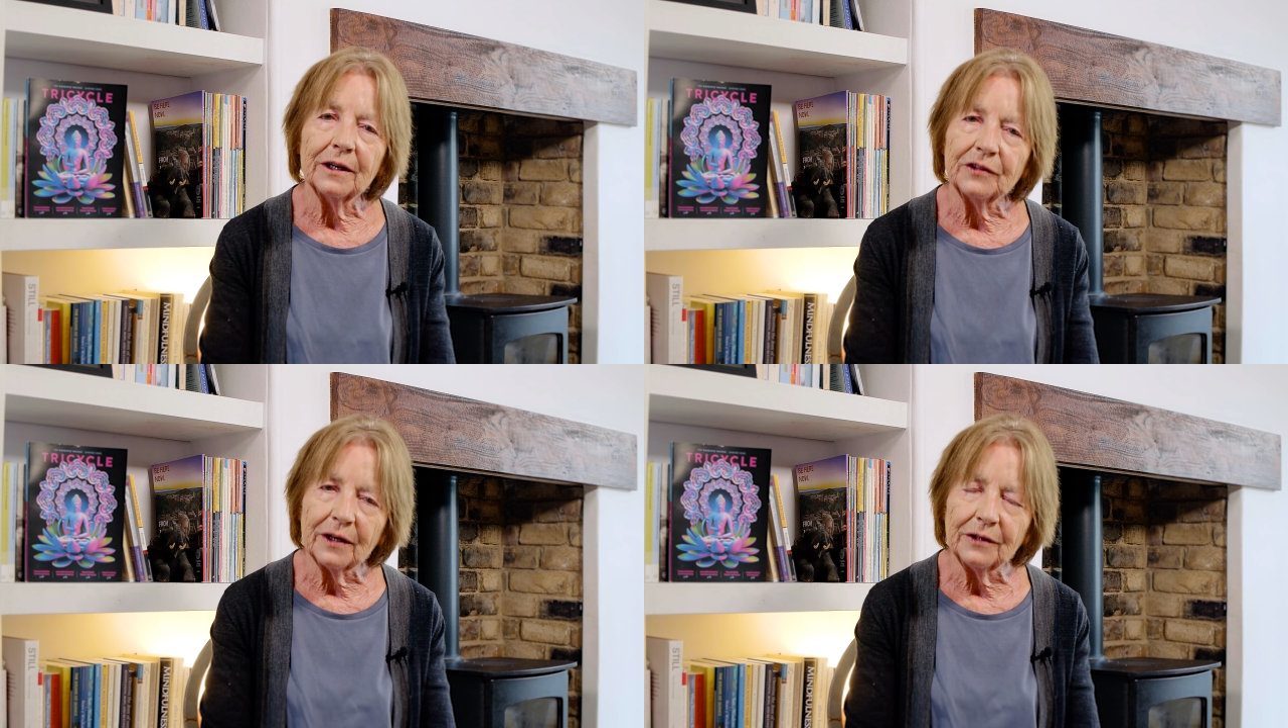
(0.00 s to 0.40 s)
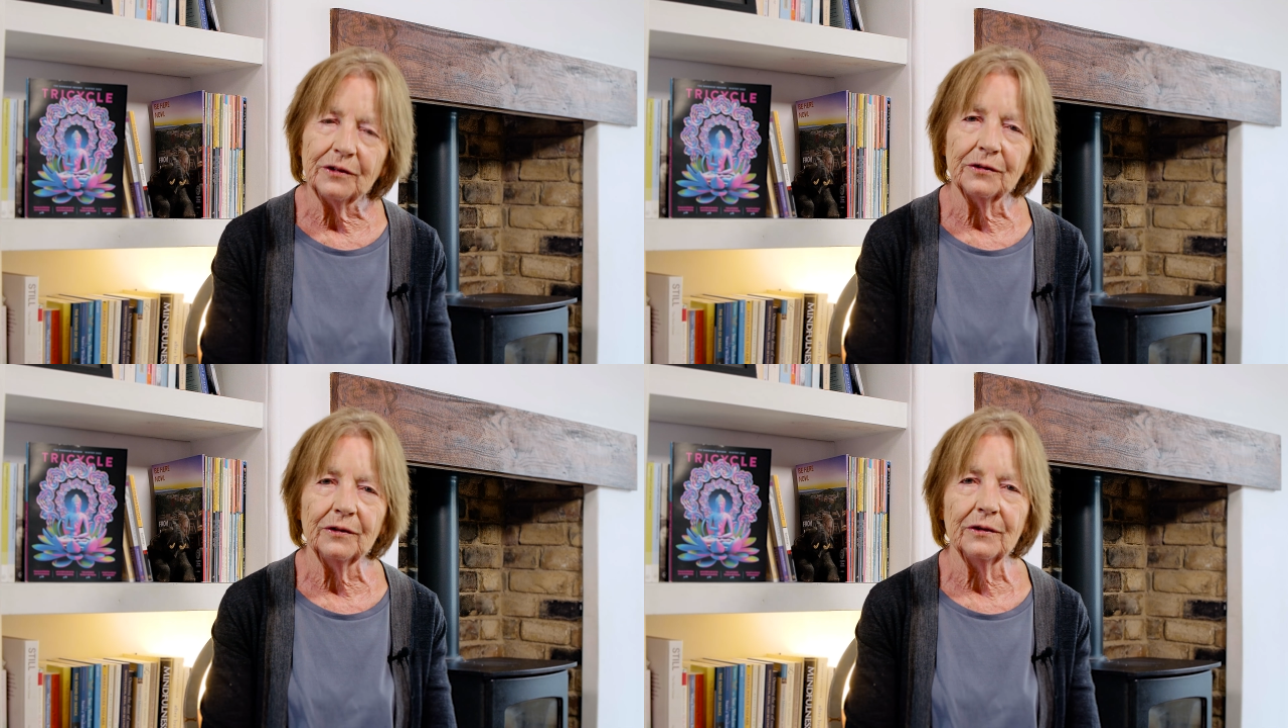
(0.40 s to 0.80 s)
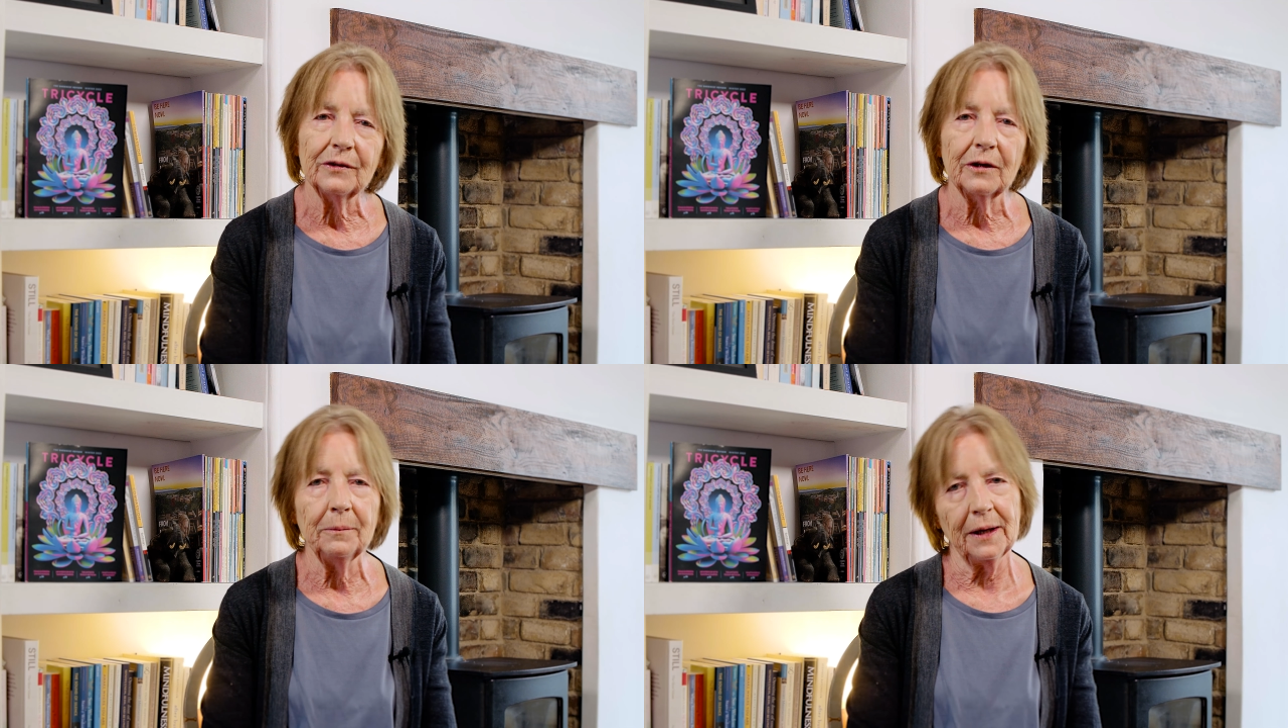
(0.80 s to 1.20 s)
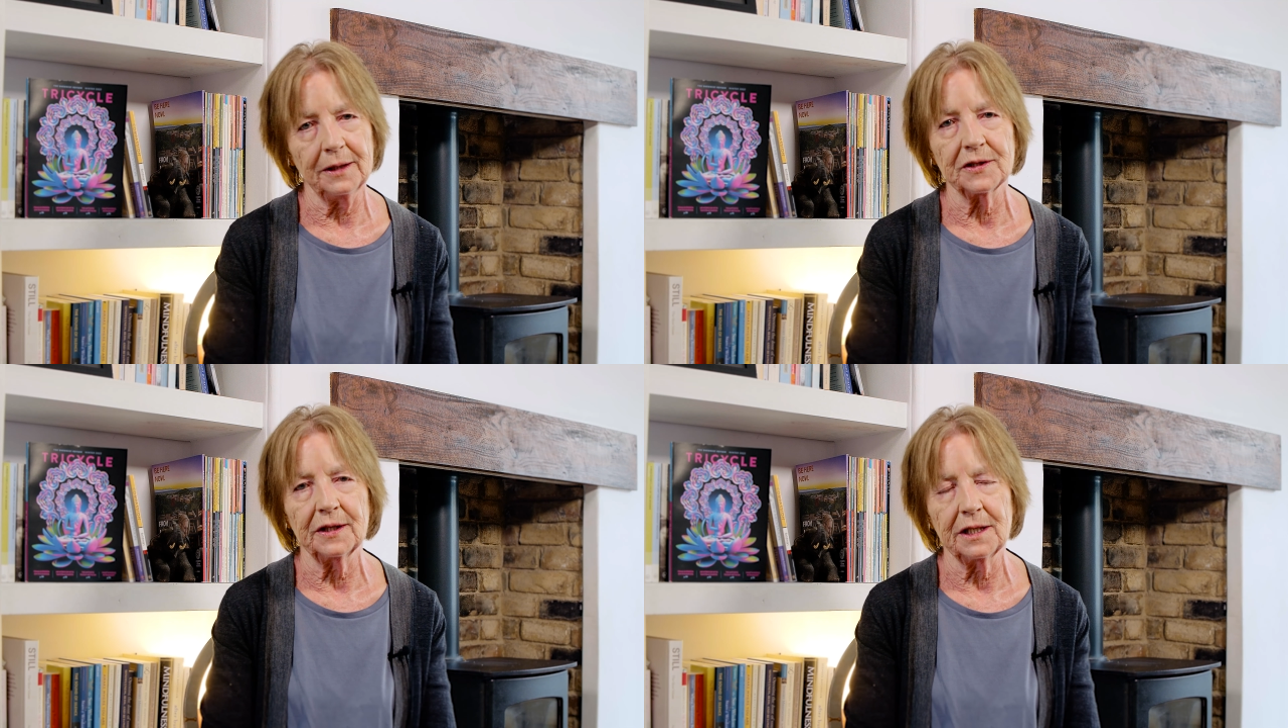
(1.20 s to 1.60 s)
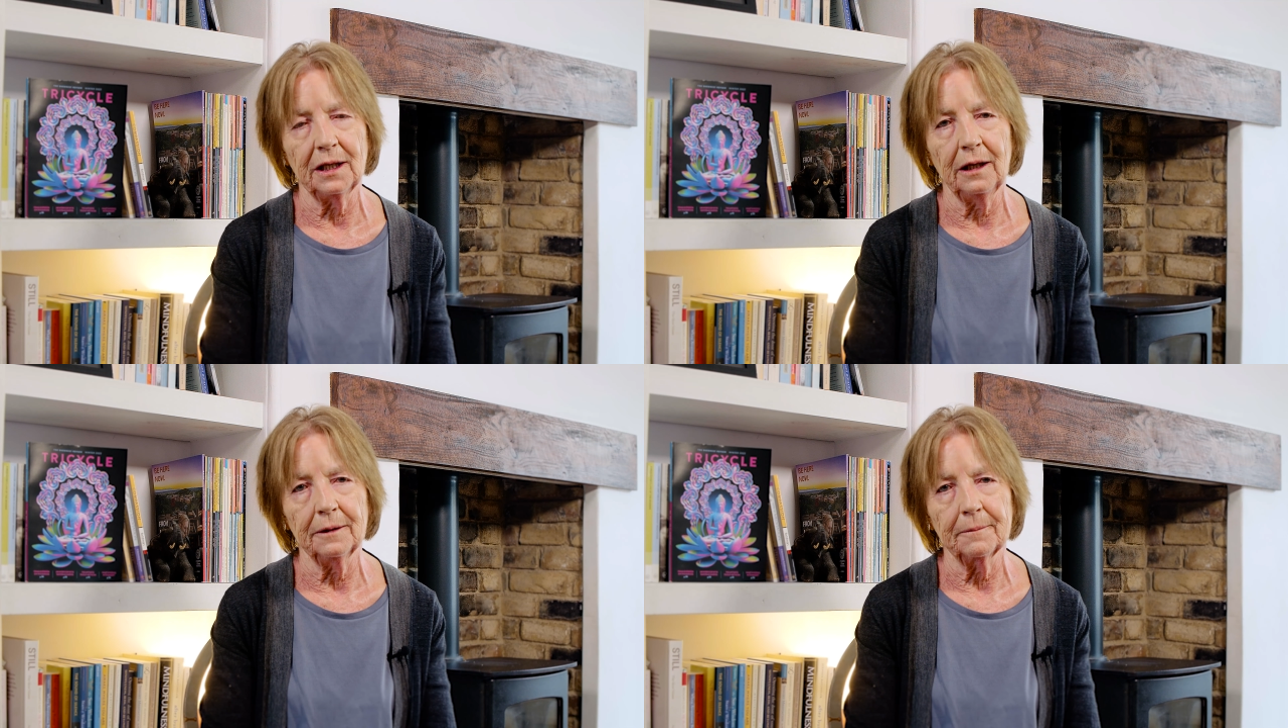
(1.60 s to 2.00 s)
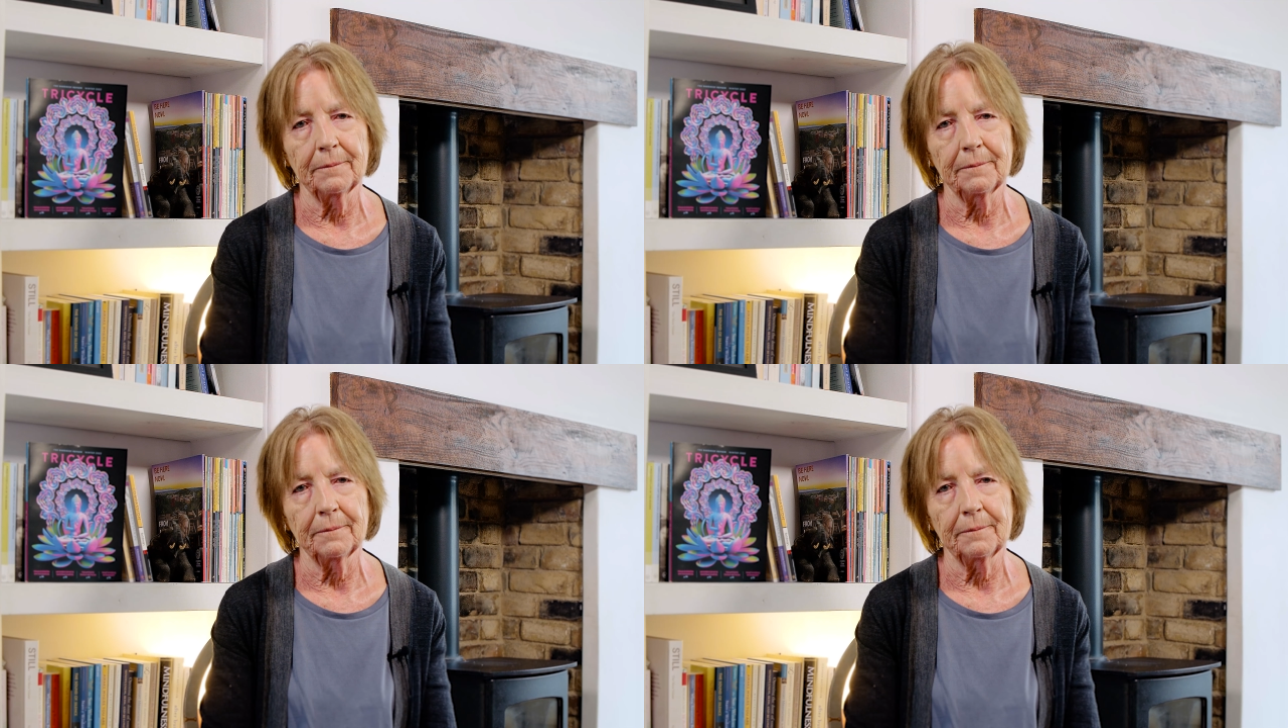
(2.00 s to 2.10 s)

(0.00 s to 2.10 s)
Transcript: attentional capacity